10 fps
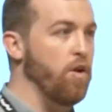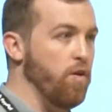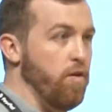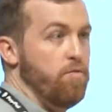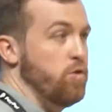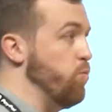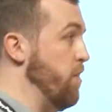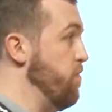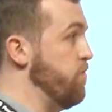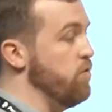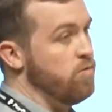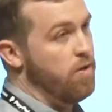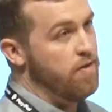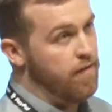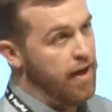learn Swift or
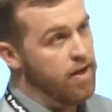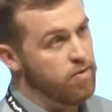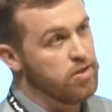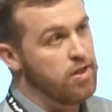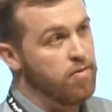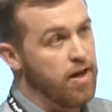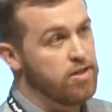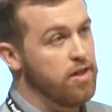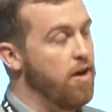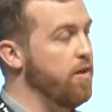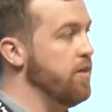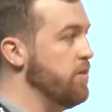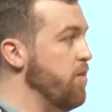whatever language that we're actually coding in.